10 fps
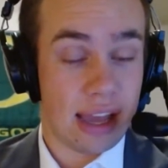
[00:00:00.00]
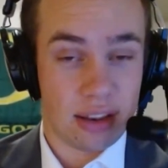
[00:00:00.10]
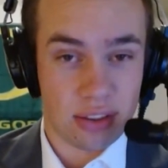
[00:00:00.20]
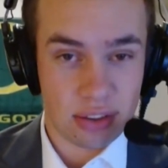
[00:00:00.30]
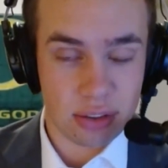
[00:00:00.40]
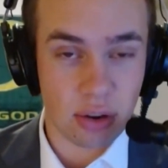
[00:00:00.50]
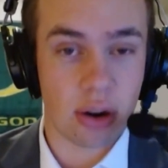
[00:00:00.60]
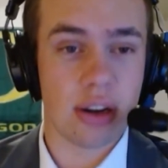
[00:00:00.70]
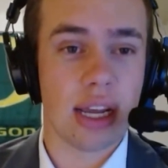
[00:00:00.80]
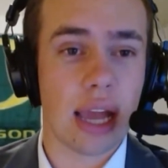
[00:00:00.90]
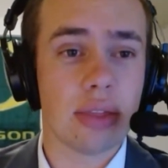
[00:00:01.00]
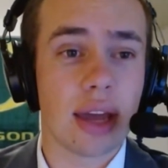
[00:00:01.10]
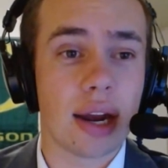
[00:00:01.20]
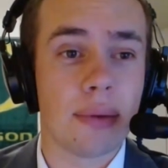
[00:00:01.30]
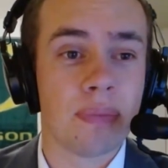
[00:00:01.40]
It's starting to get
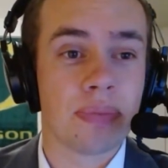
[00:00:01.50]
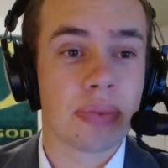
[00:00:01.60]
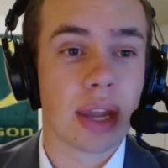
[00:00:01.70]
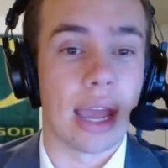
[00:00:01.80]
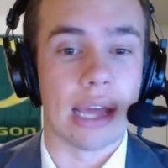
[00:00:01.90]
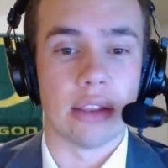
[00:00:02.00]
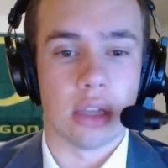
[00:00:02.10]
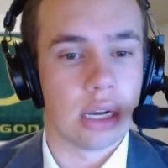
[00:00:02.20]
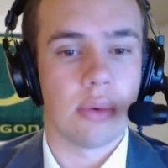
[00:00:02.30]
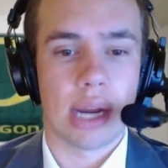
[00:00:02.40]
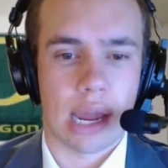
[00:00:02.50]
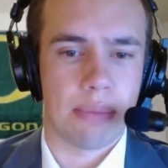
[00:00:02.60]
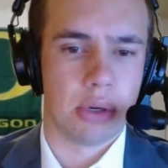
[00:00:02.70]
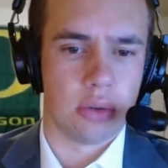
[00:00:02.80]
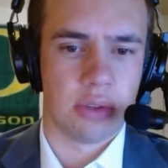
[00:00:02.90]
there. And look at what
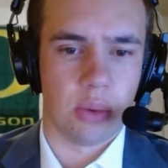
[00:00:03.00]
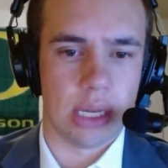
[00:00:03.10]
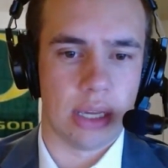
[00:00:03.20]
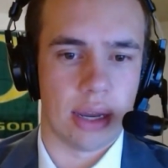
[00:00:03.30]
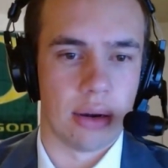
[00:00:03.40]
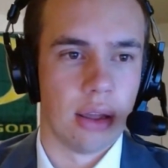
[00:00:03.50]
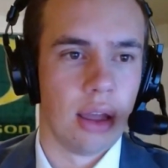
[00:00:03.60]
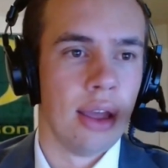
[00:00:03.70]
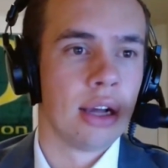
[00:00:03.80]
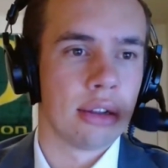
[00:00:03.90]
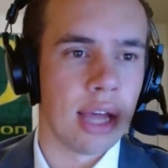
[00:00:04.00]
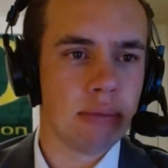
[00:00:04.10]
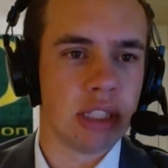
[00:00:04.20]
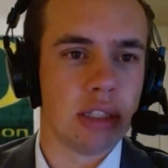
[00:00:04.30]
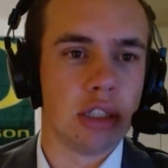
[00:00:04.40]
happened over the weekend.
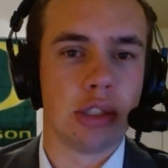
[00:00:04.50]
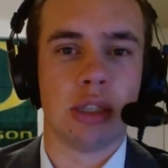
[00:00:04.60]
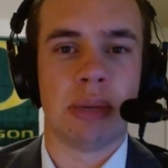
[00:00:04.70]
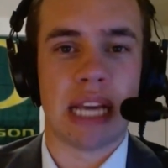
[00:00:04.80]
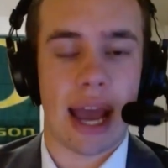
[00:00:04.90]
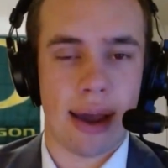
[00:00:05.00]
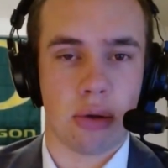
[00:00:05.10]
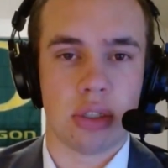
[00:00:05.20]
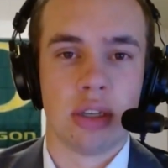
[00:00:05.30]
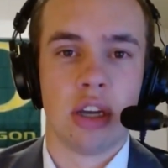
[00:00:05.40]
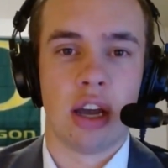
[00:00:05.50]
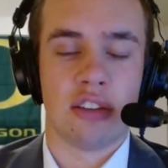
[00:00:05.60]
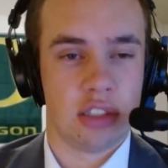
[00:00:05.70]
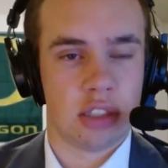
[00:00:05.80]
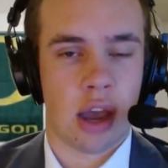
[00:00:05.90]
Clemson should be out
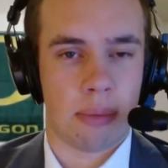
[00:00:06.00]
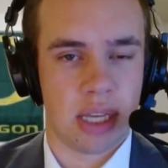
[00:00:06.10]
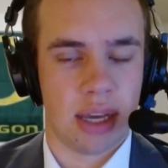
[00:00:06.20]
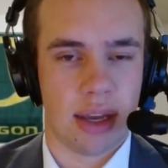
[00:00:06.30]
of the top